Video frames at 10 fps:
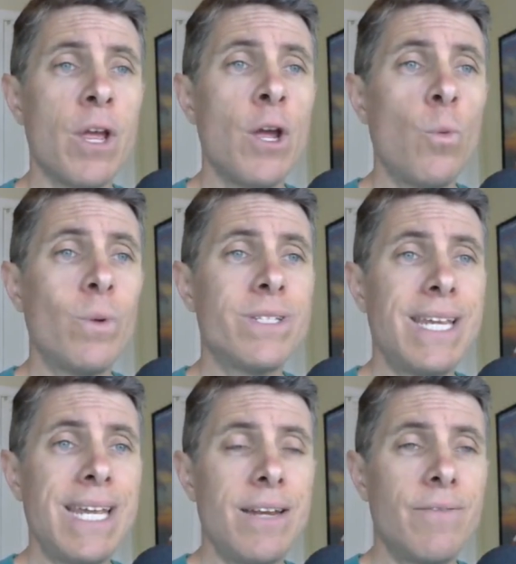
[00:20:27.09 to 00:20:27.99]
Once again,
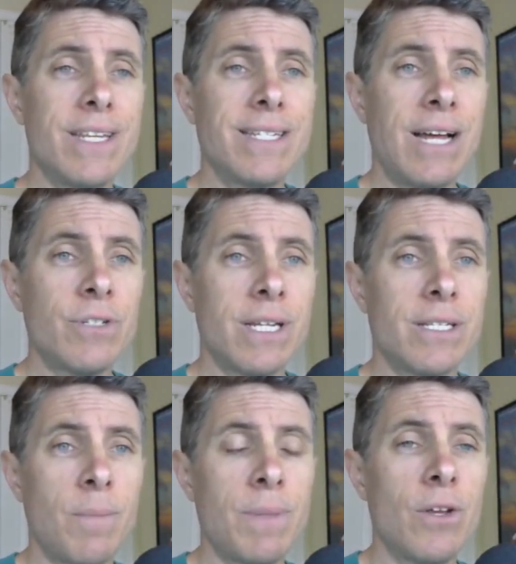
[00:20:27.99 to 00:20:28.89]
if this sounds like something
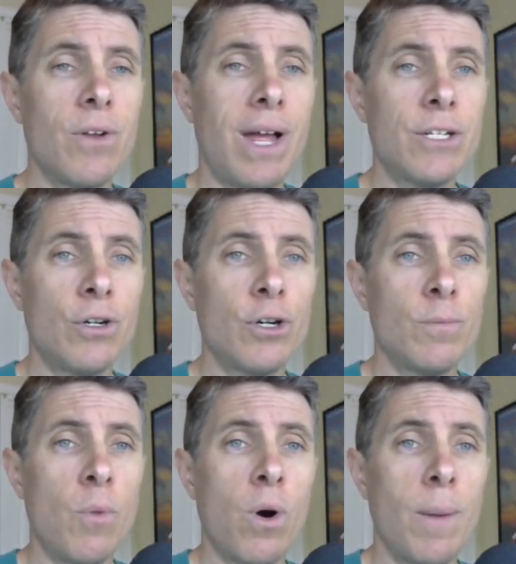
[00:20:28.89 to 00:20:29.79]
you'd like to learn more
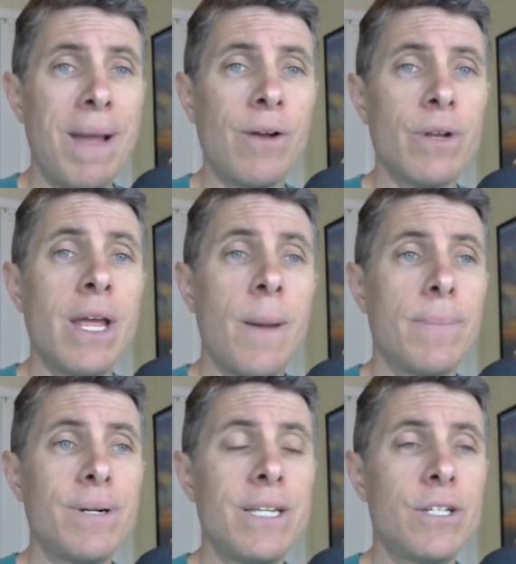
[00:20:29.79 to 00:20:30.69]
about,
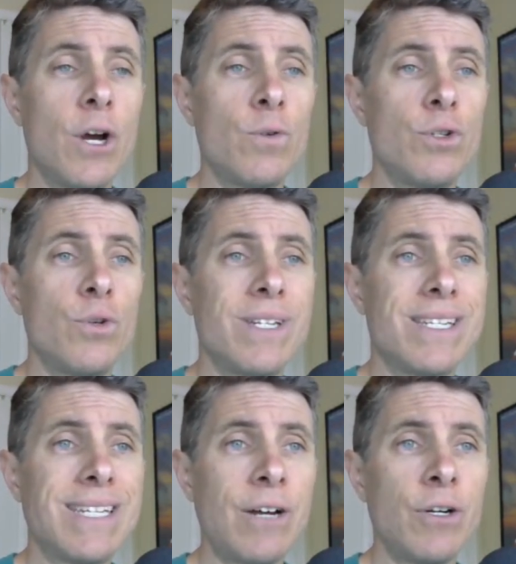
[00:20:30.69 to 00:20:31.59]
please go to
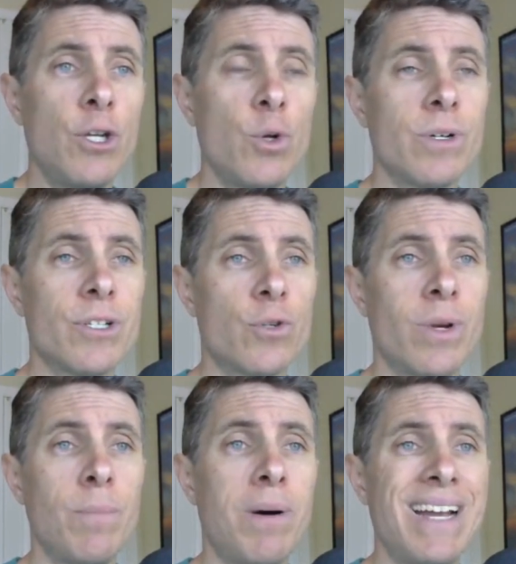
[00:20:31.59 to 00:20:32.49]

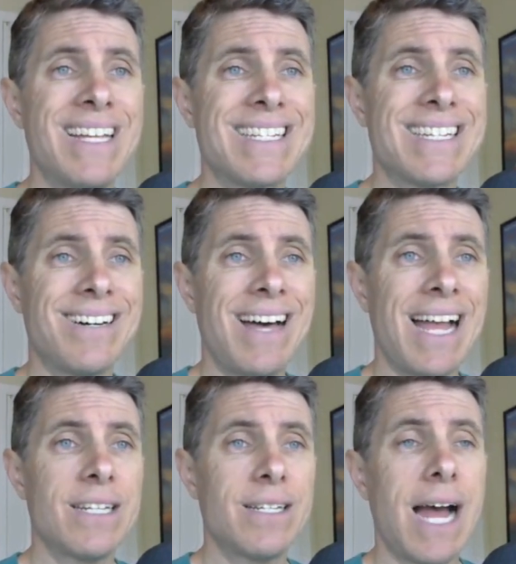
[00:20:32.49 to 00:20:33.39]

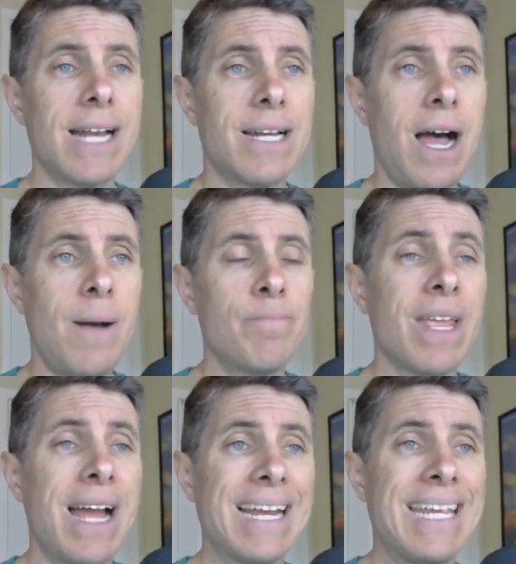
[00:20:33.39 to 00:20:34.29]
sellingyourscreenplayselect.com.
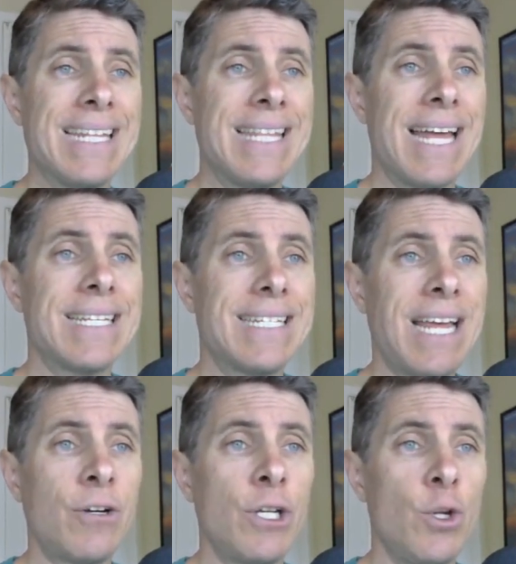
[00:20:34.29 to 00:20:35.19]
Again, that is
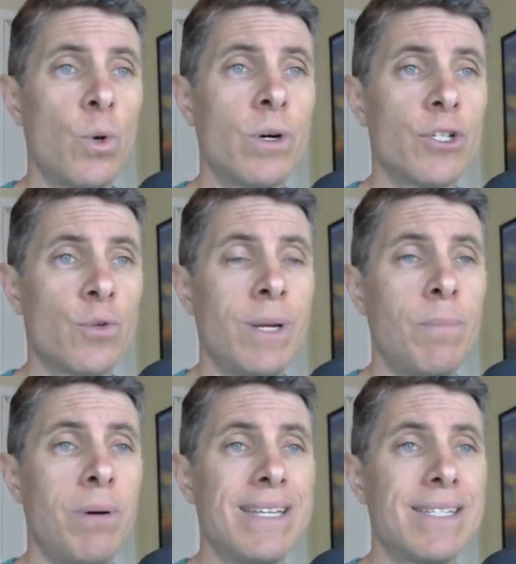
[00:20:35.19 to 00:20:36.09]

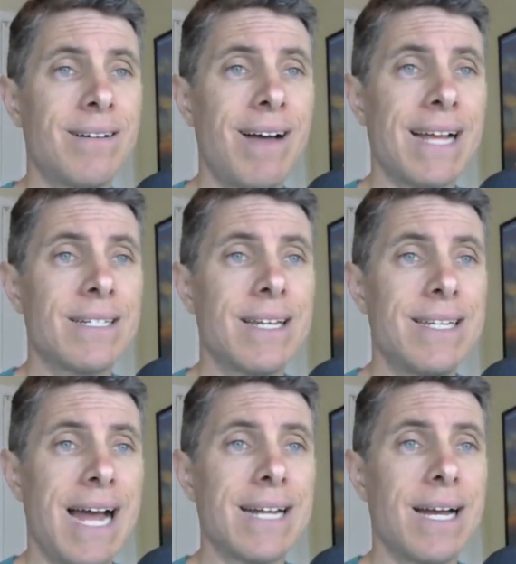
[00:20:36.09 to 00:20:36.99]

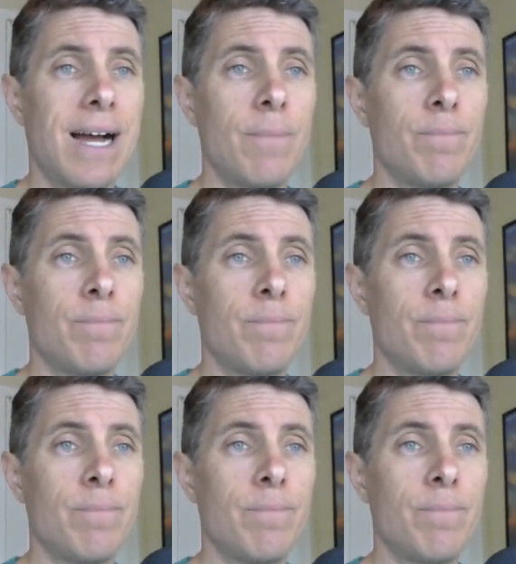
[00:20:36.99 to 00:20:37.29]
sellingyourscreenplayselect.com.